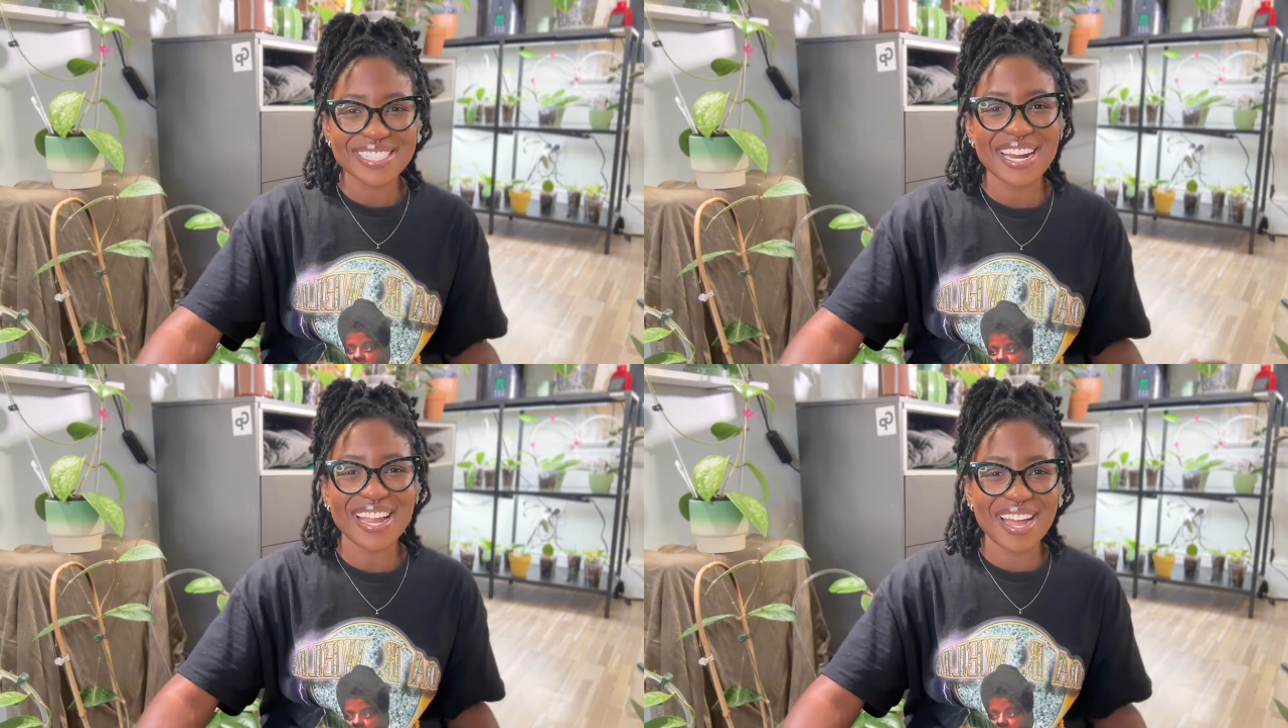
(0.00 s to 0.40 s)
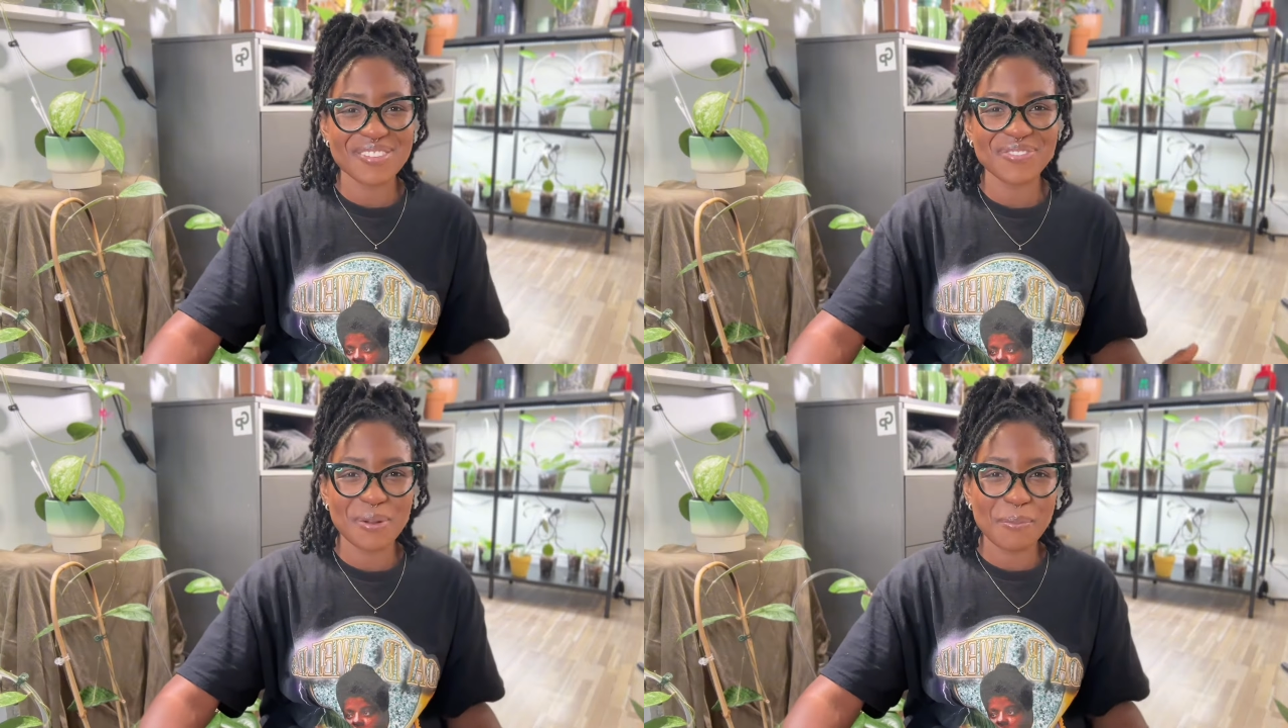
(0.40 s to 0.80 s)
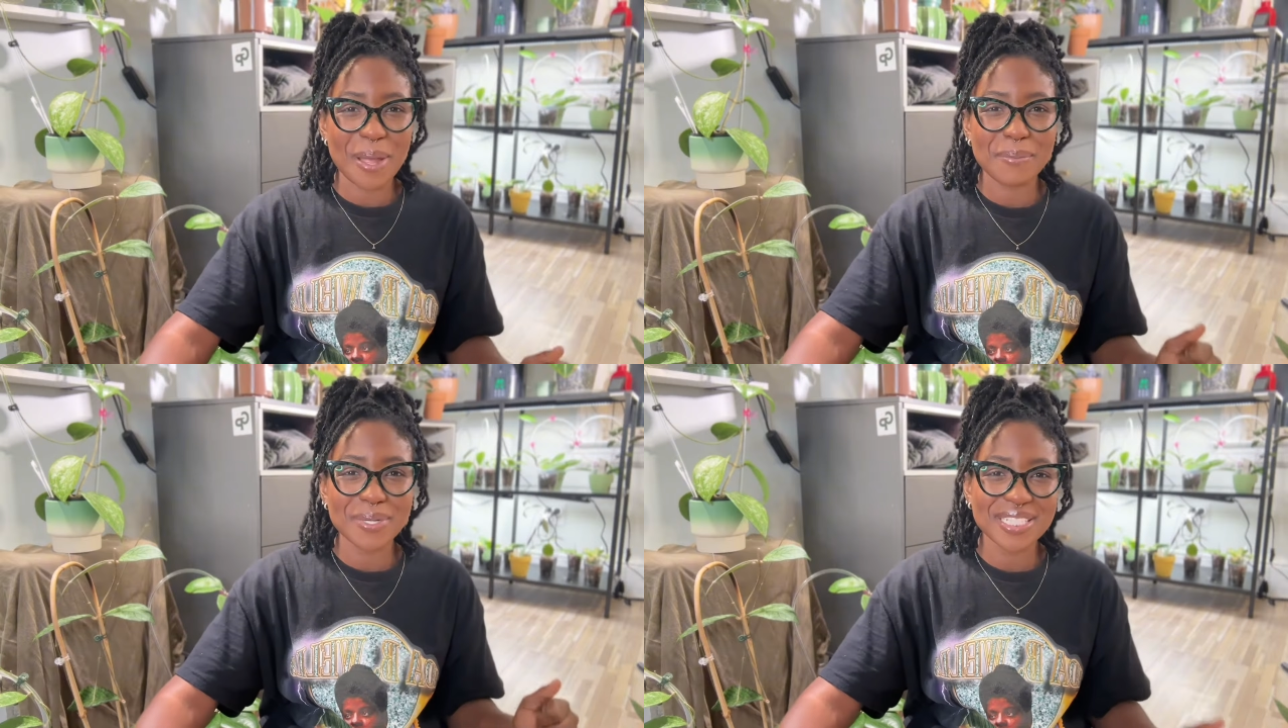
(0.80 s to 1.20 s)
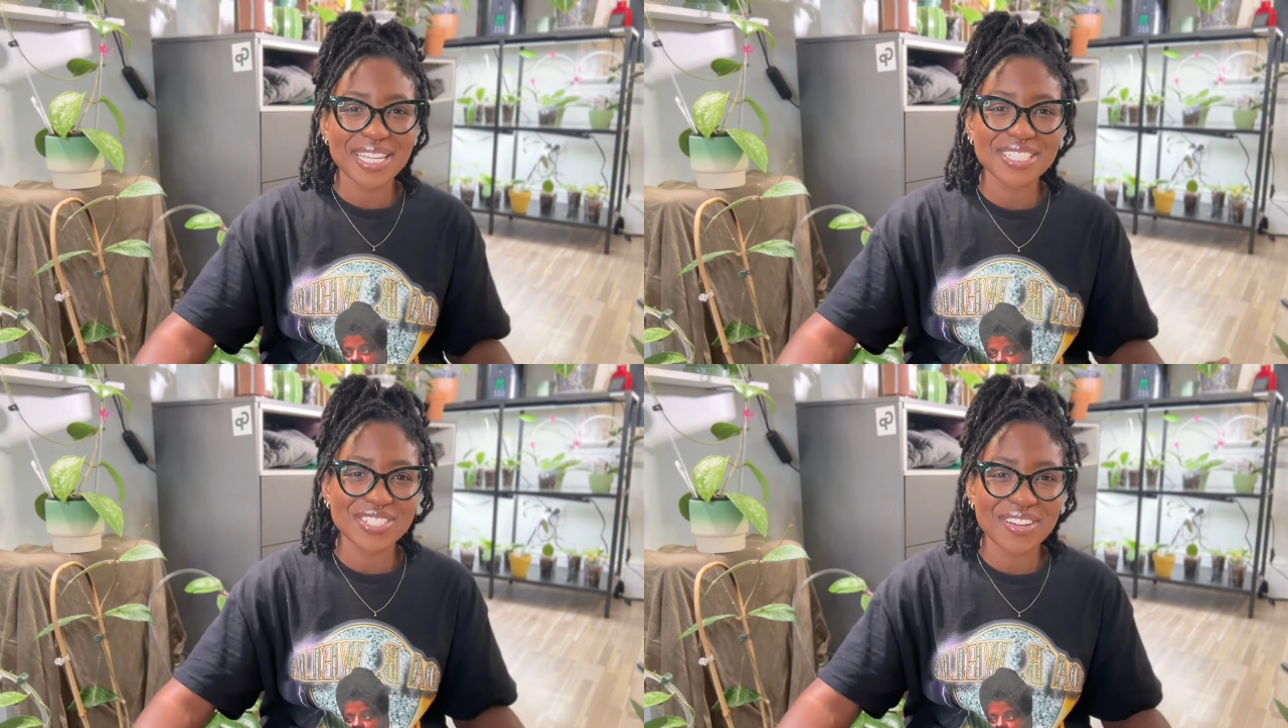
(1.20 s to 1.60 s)
that I got from my birthday
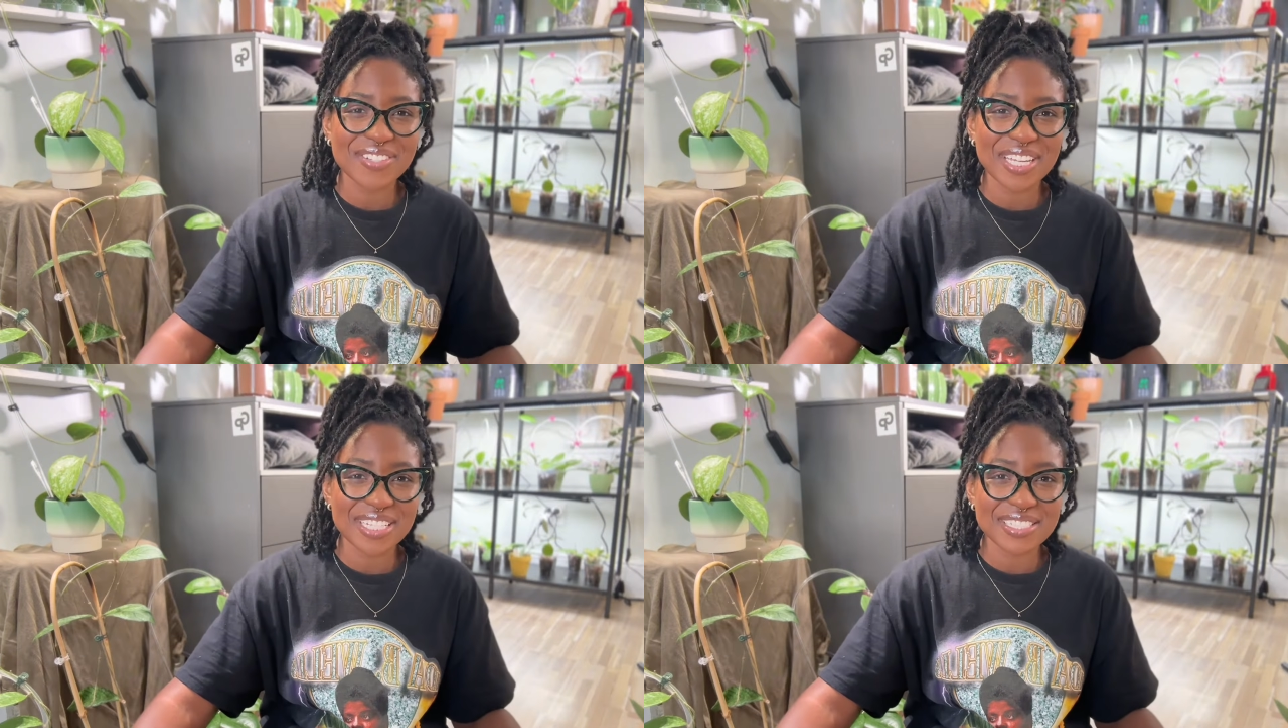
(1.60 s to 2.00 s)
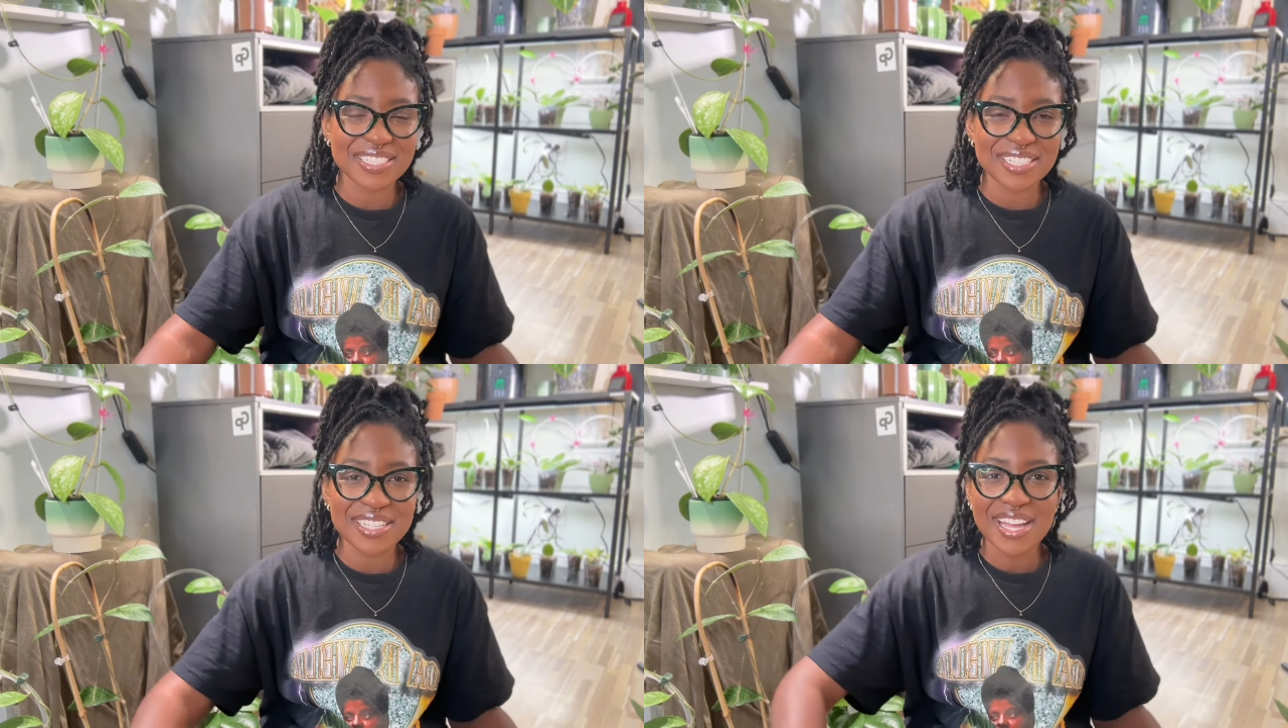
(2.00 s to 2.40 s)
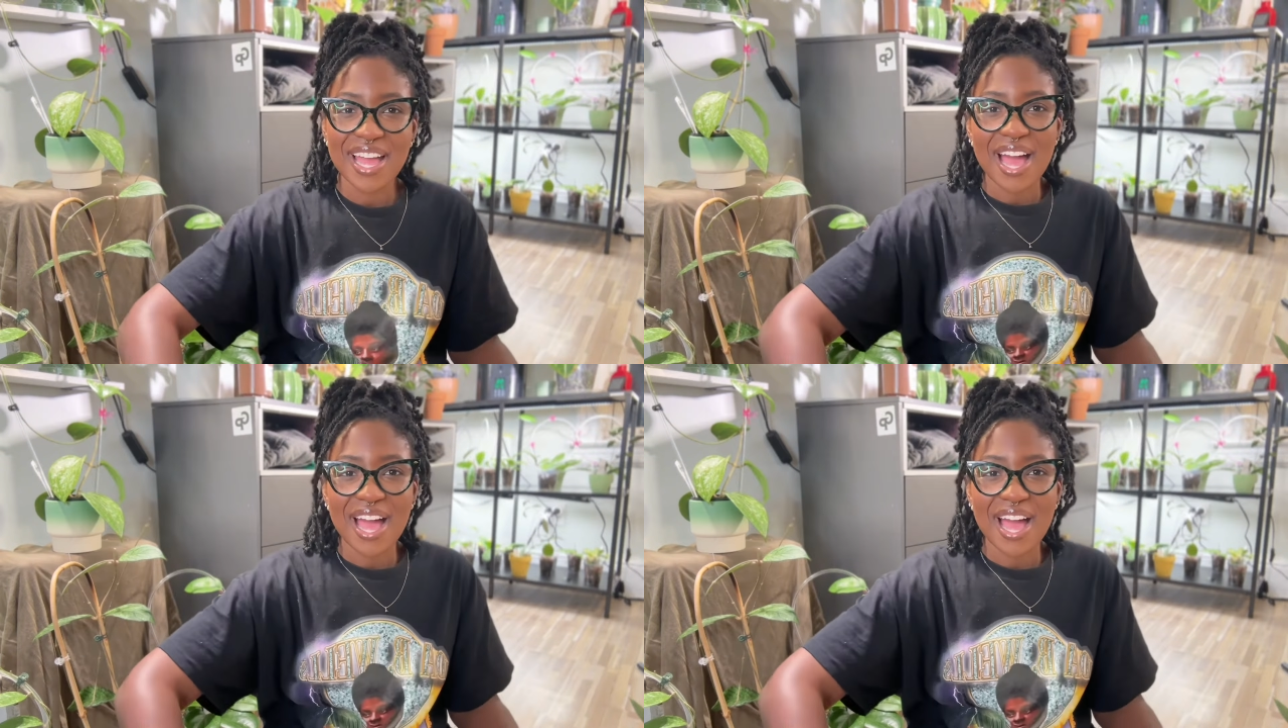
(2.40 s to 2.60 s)
extravaganza.